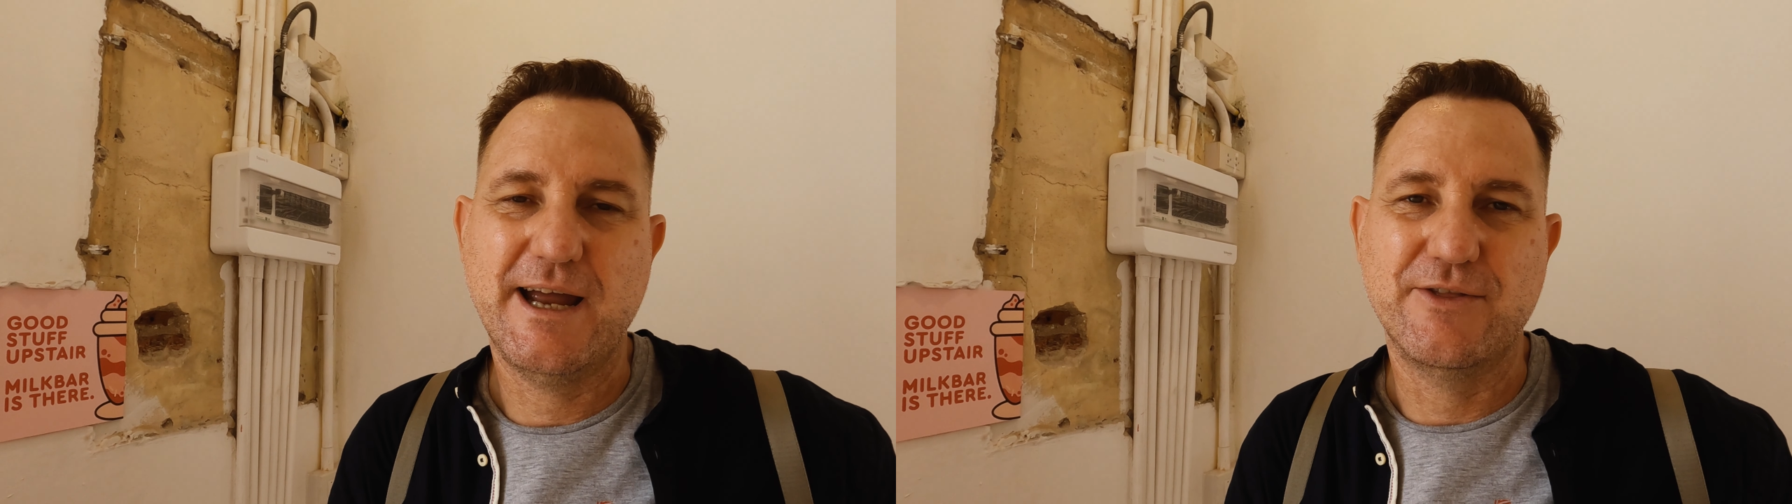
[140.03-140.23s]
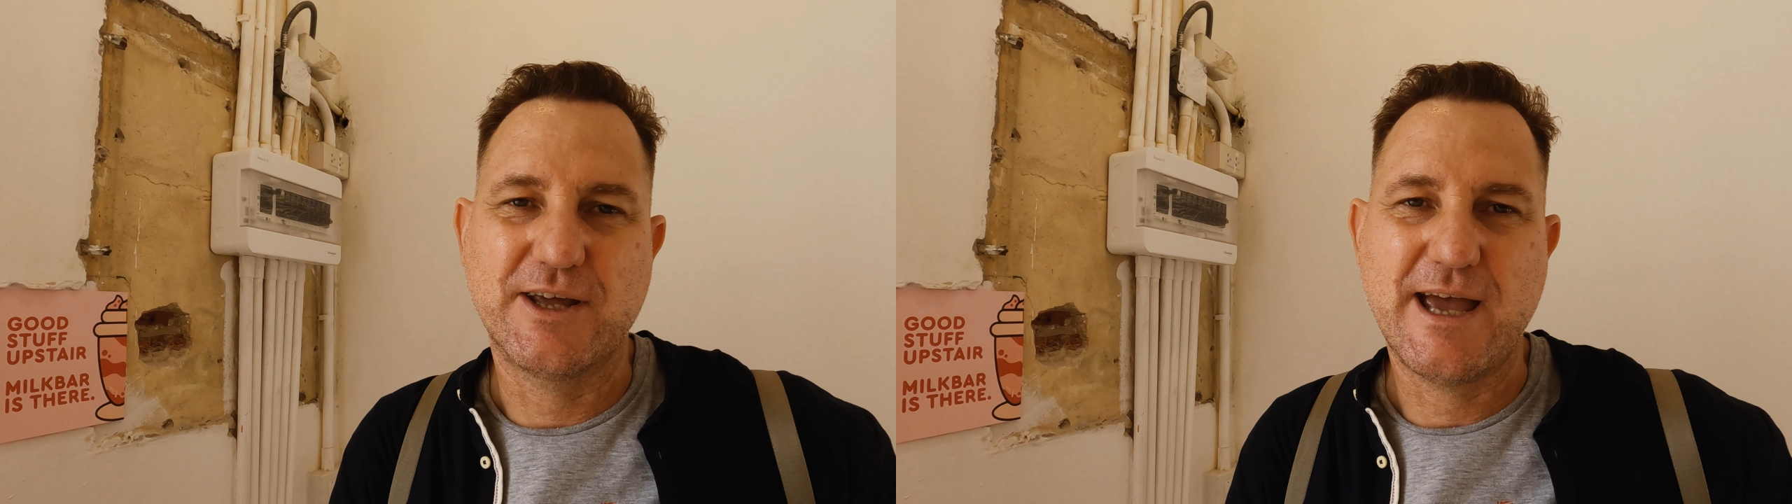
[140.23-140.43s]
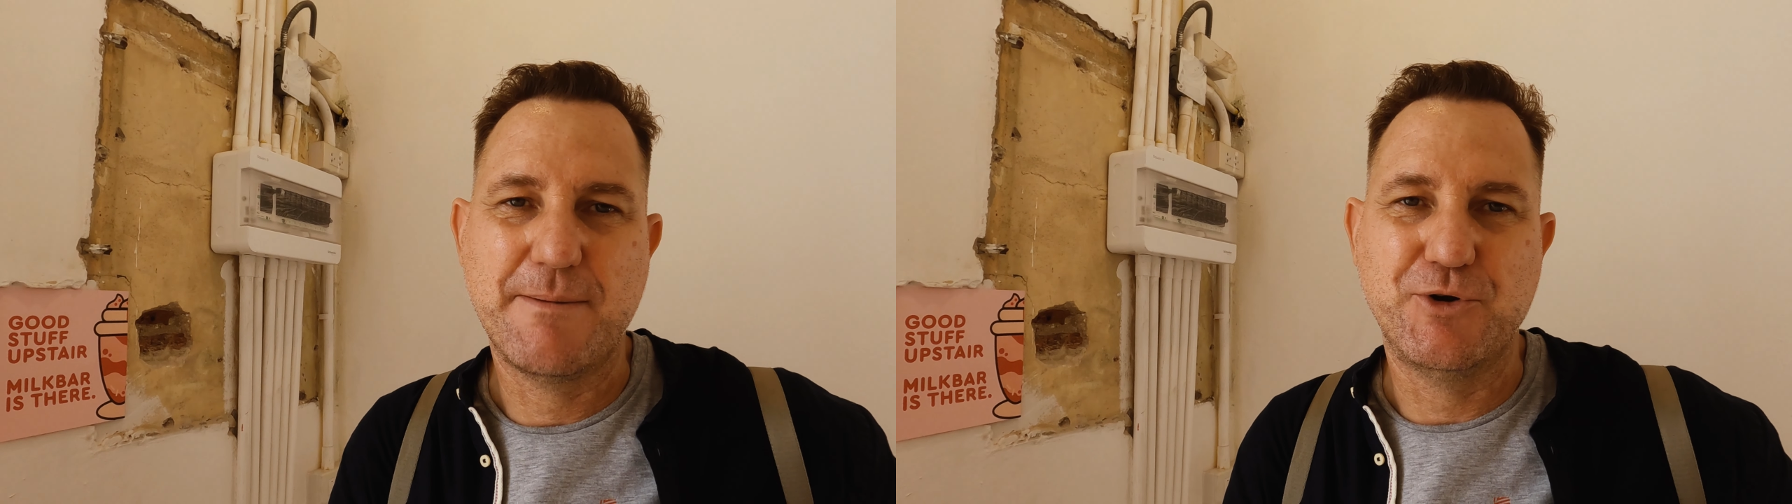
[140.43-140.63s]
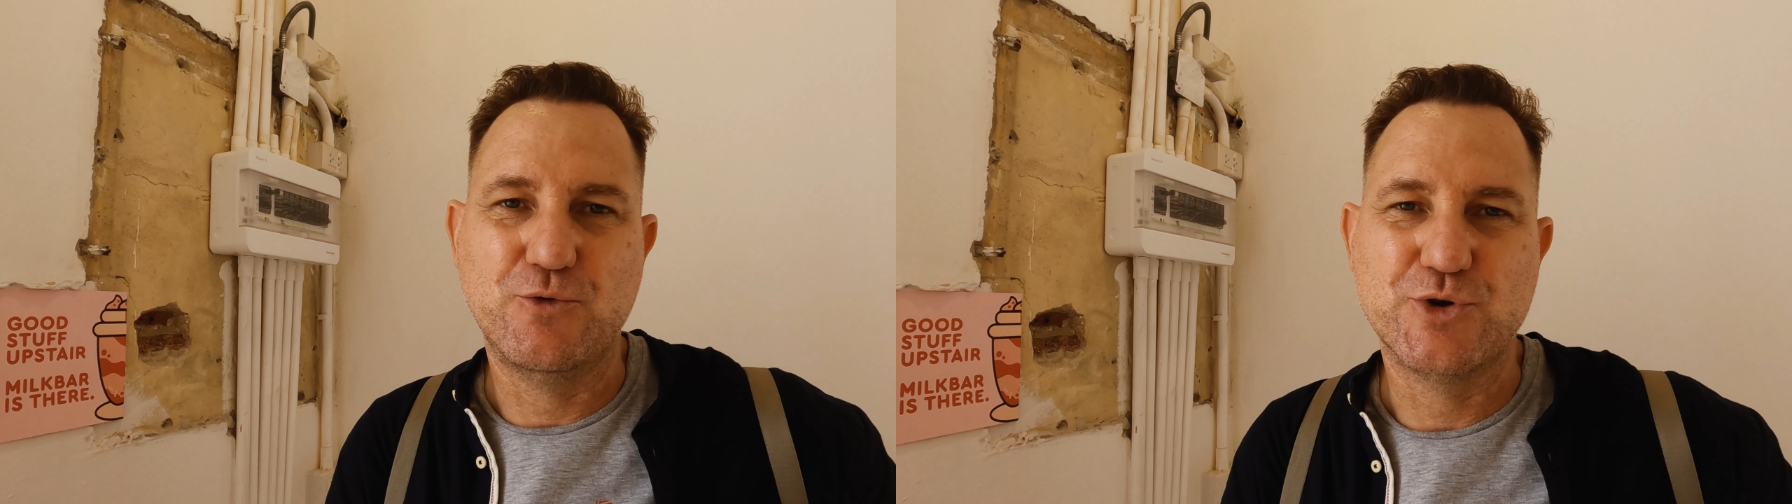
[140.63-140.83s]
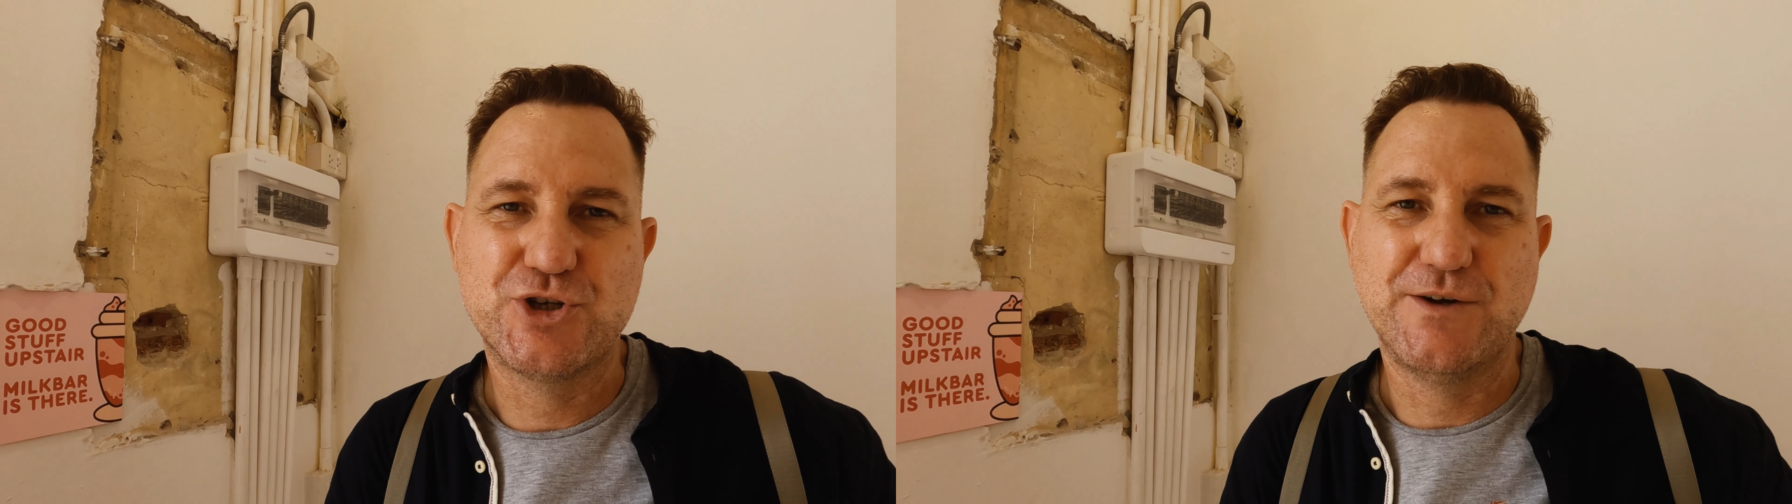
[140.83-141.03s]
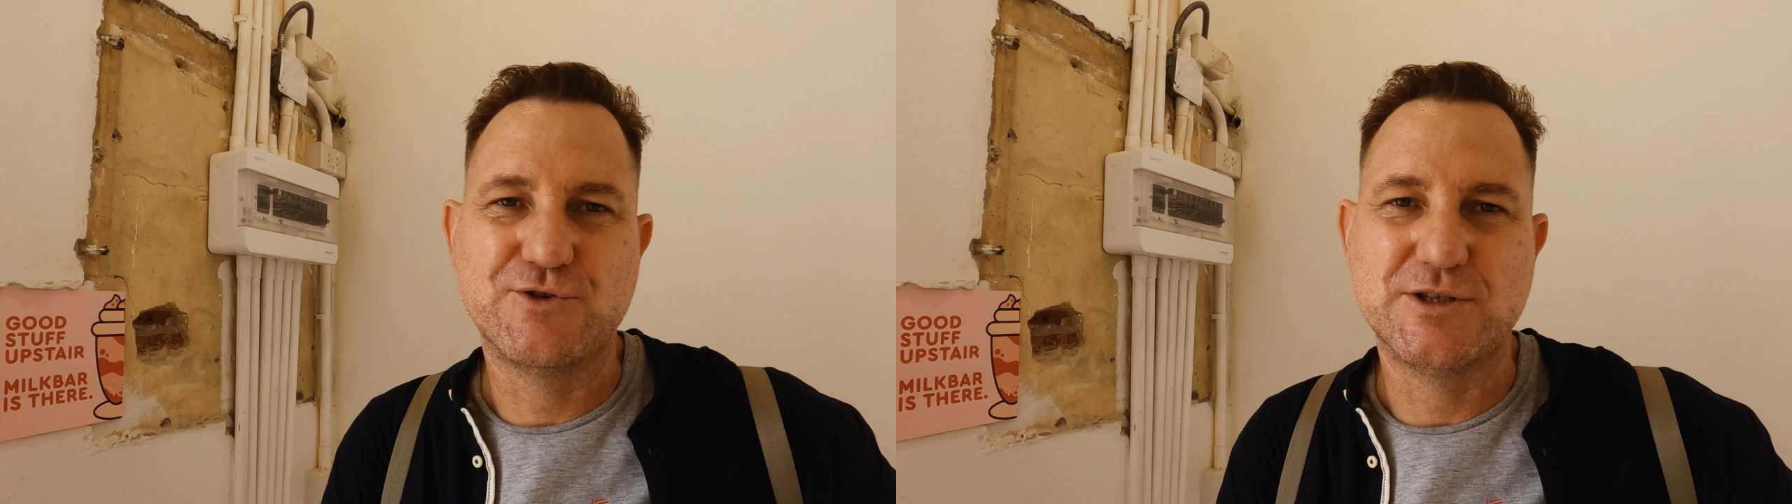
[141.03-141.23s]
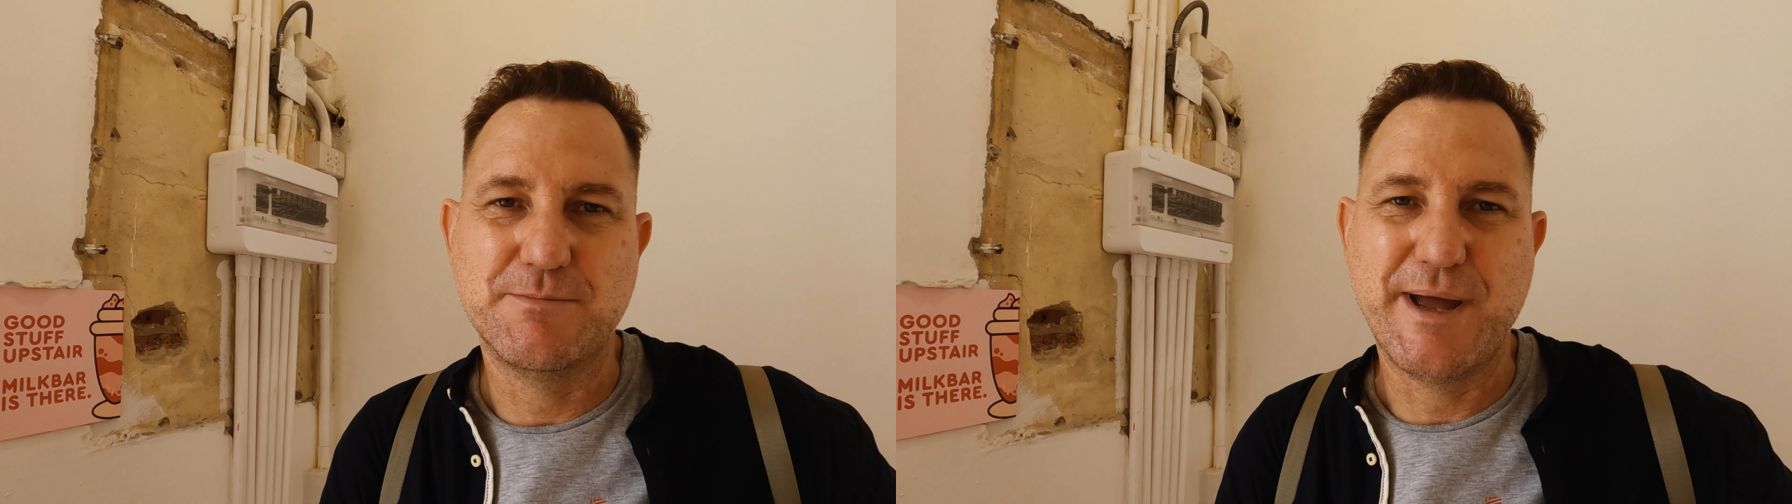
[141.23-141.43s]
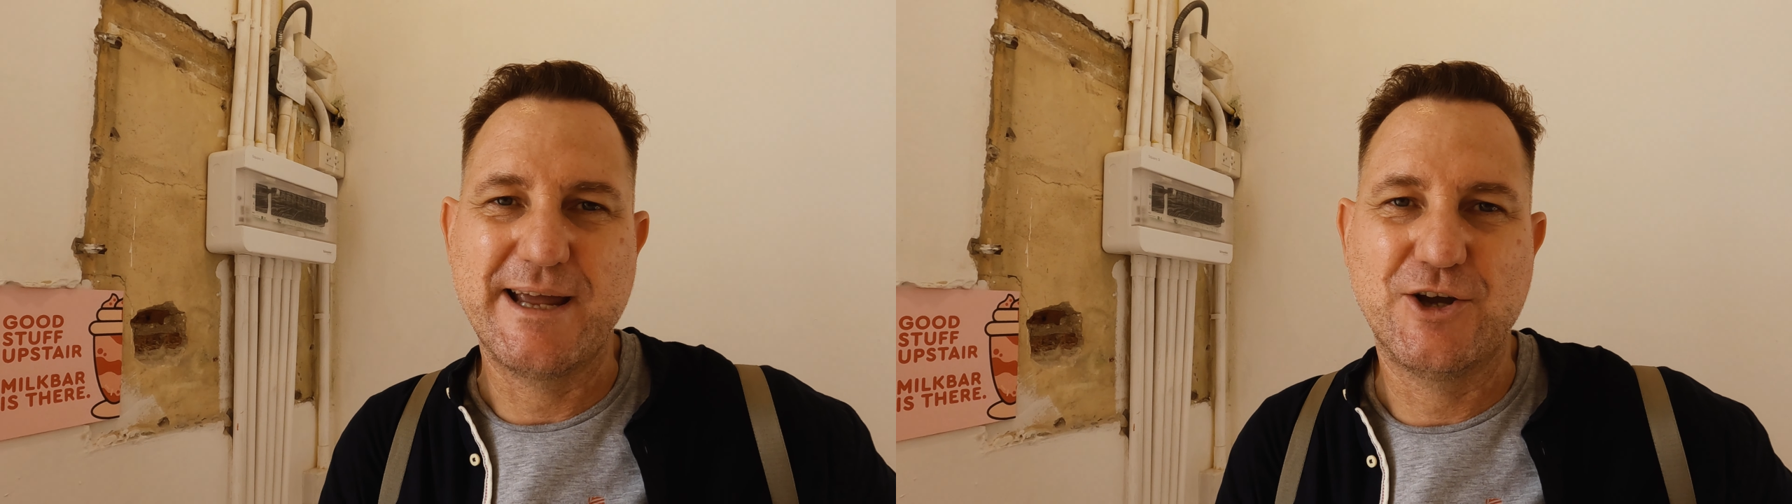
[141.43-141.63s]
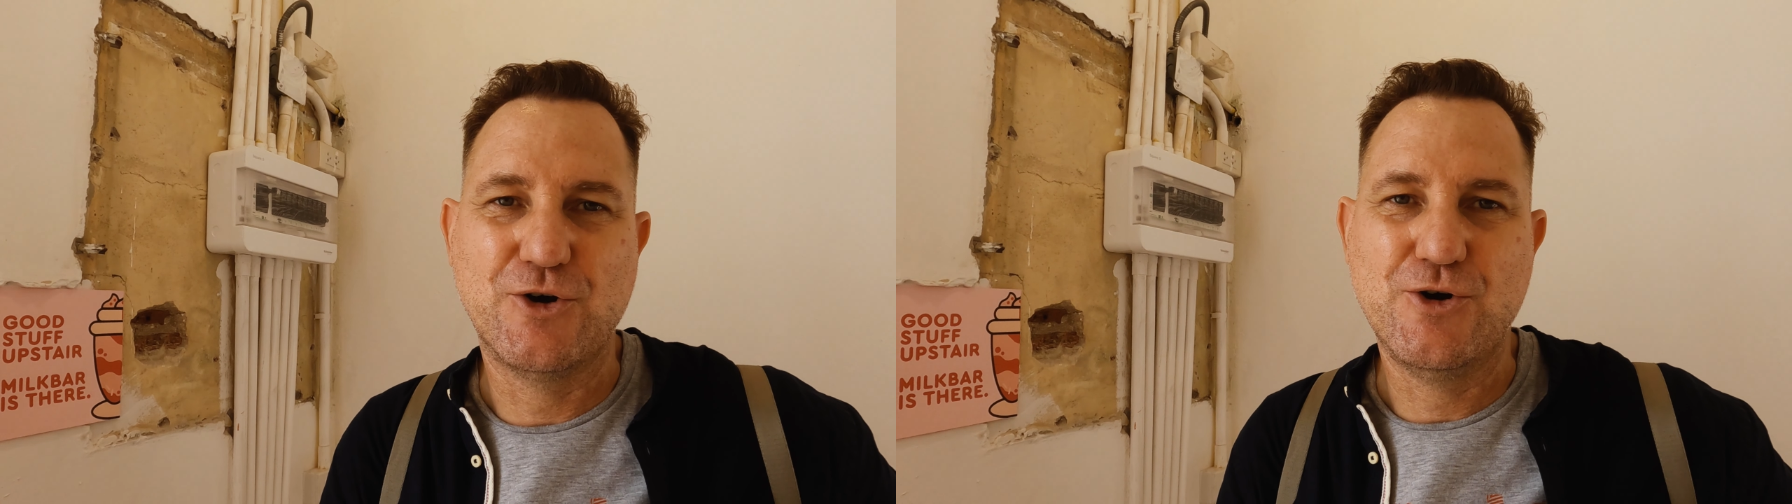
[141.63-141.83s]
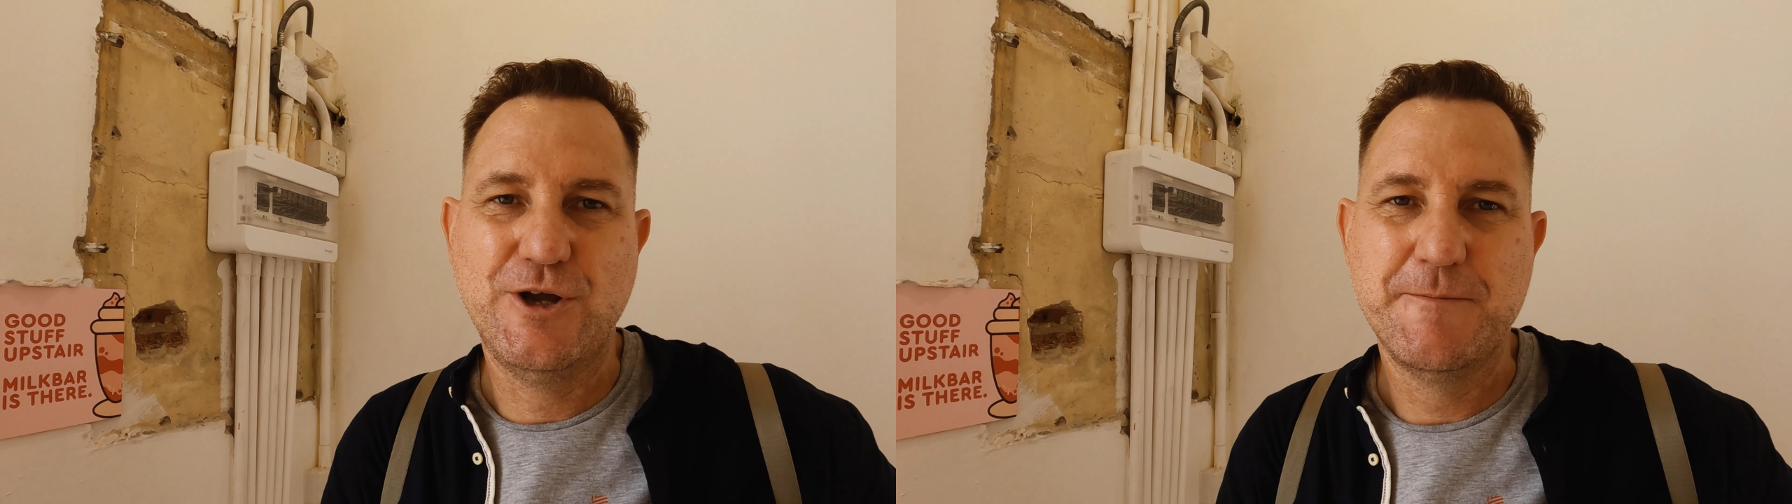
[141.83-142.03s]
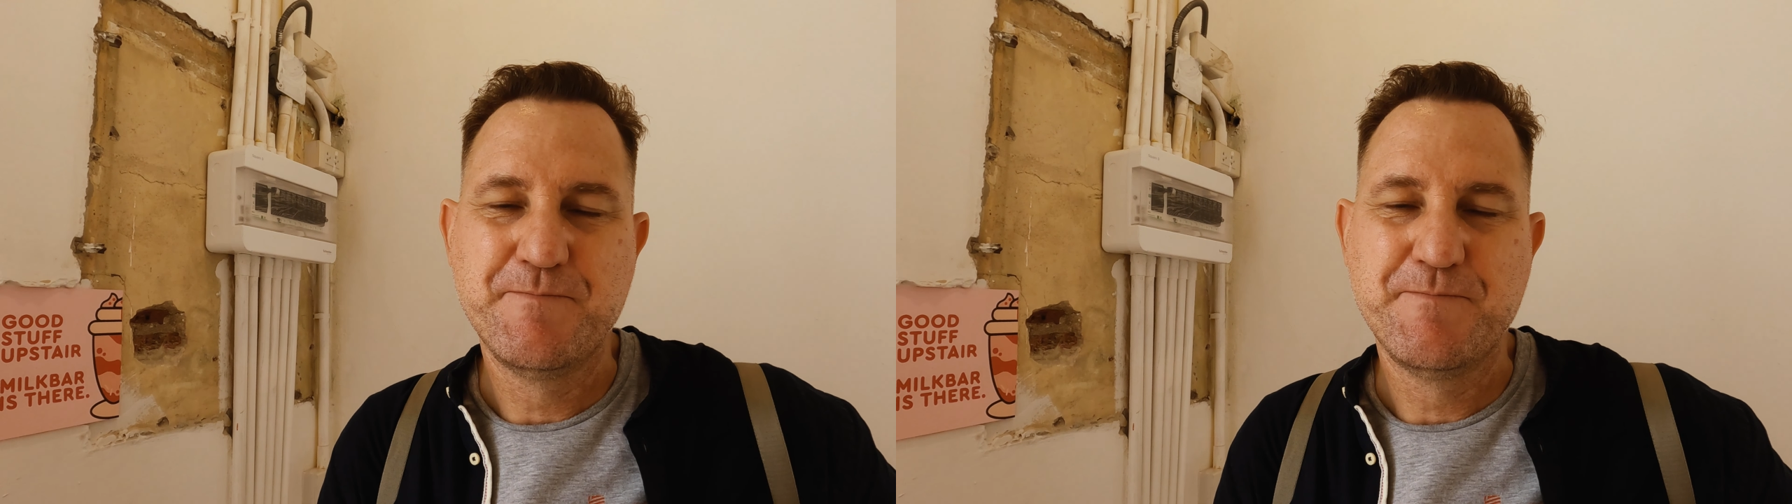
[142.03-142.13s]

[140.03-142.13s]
and the capital was shifted to Bangkok.